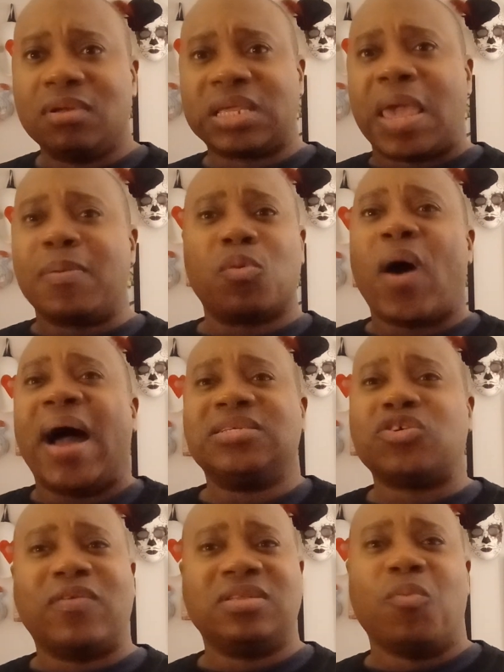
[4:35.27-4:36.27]
Keeping
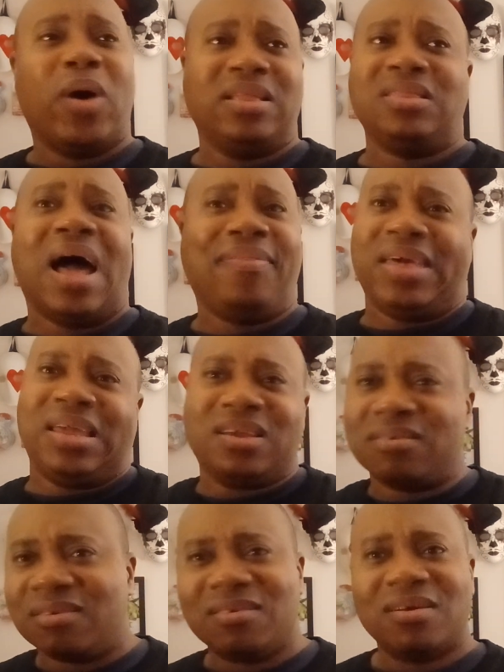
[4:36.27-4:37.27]
watch over what? Nothing.
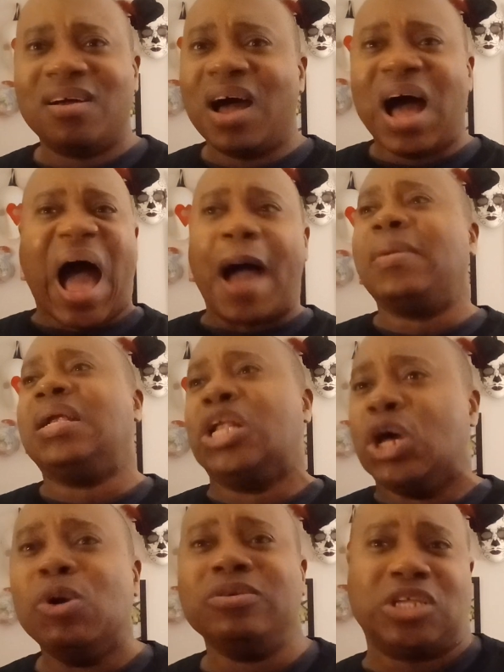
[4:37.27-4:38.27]
I'm a
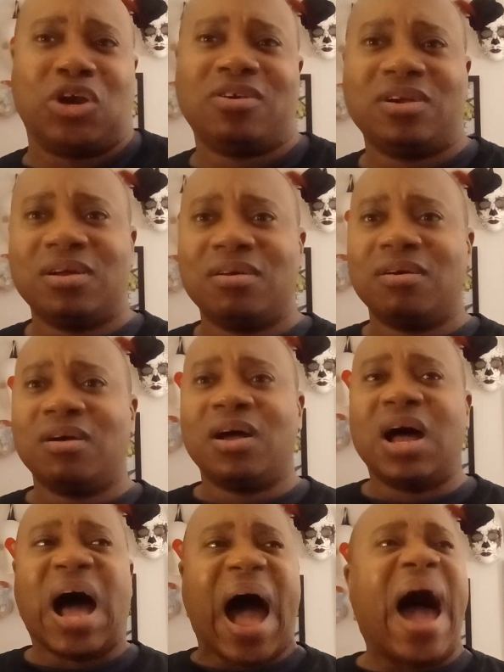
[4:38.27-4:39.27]
loser.
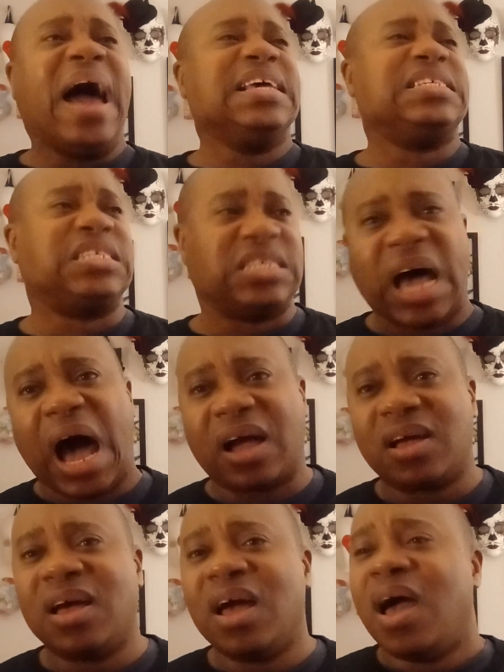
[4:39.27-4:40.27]
I
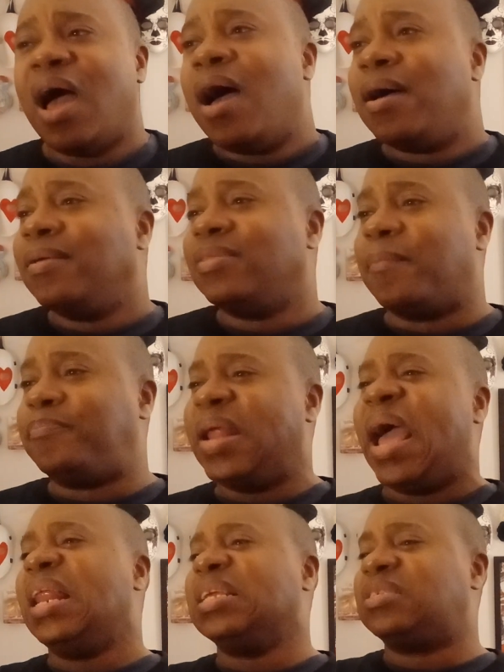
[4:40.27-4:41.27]
suck. The
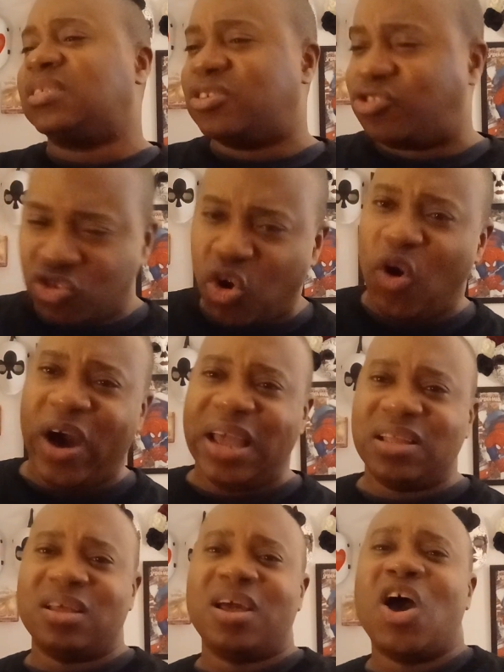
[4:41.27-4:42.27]
planet's
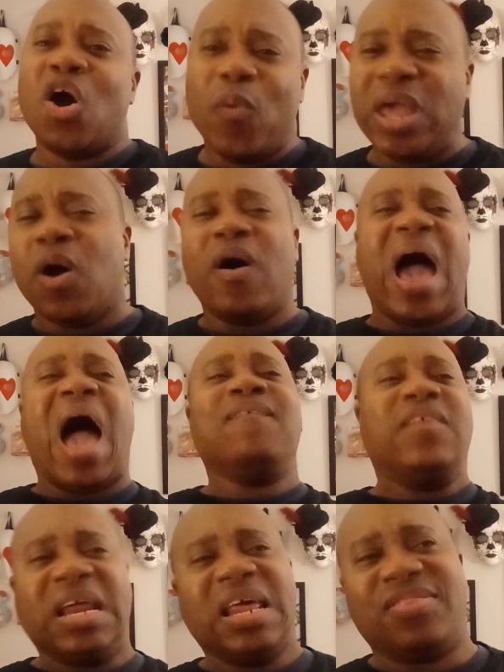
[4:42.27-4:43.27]
destroyed. We don't
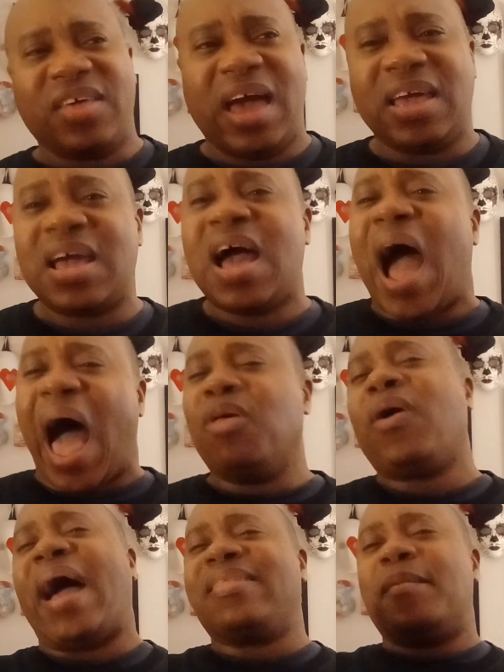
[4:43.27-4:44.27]
have anything. I
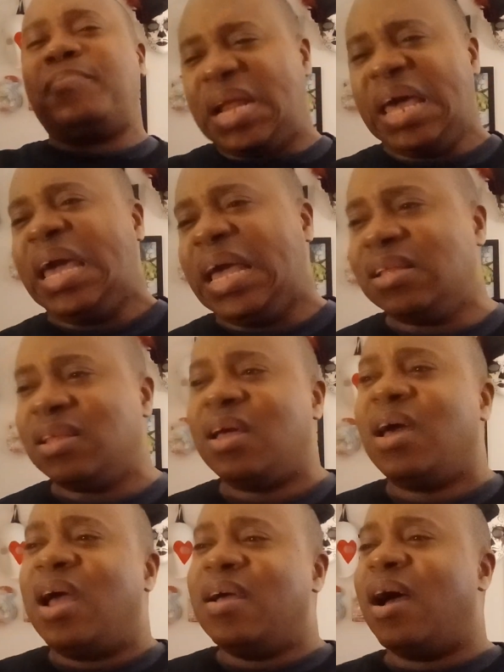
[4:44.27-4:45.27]
don't got the blade.
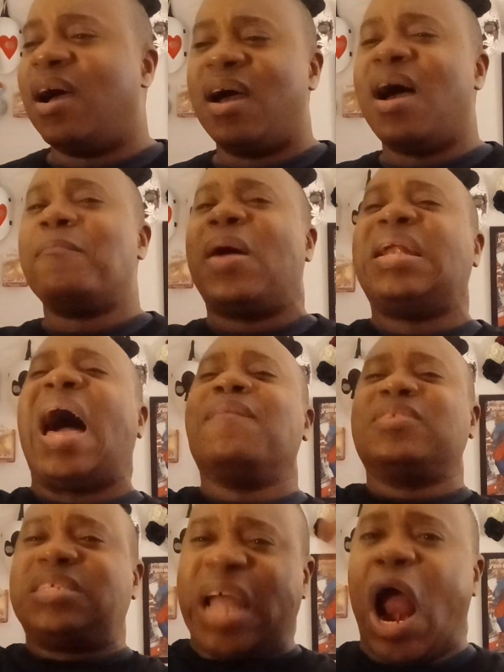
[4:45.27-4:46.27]
My life
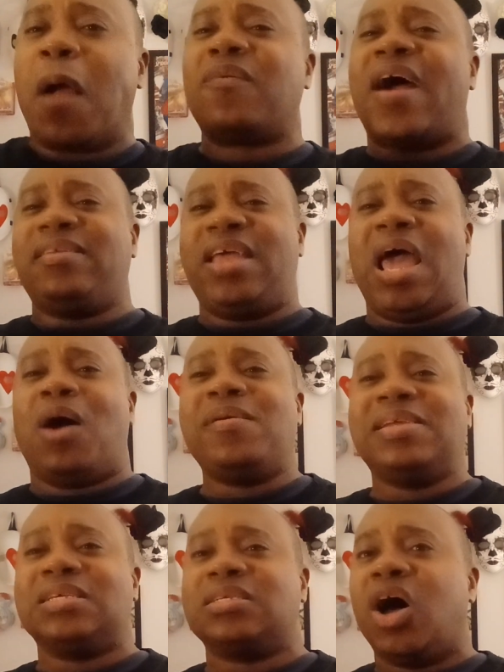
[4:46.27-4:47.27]
is terrible right now. He
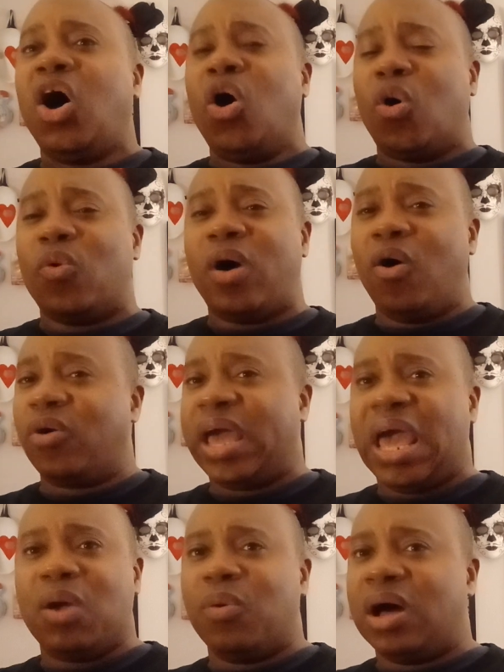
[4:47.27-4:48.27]
says, oh,
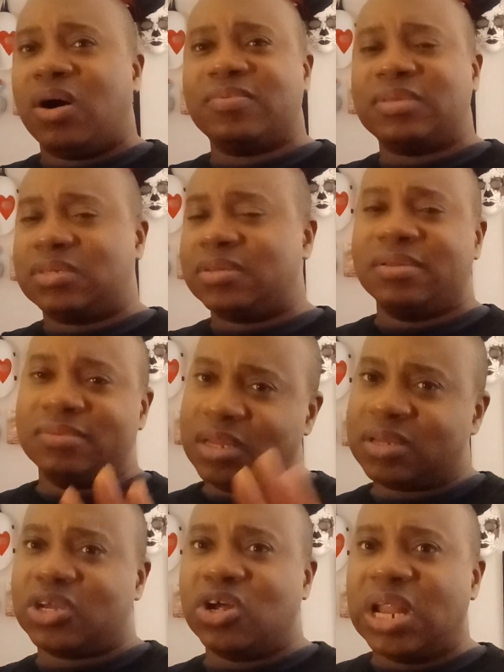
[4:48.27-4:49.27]
okay, well,
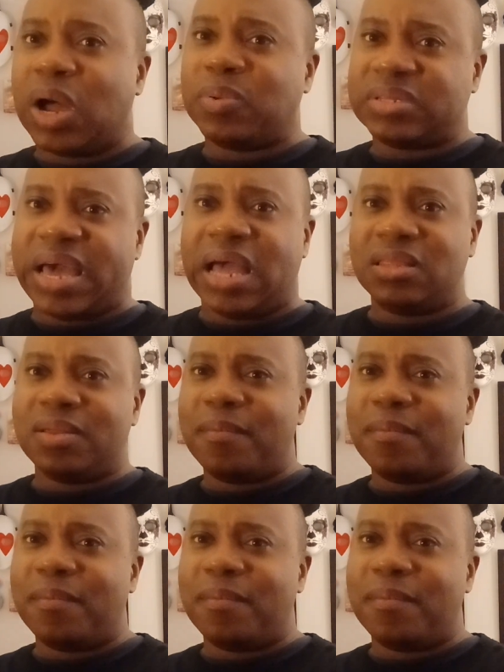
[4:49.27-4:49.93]
good luck with that.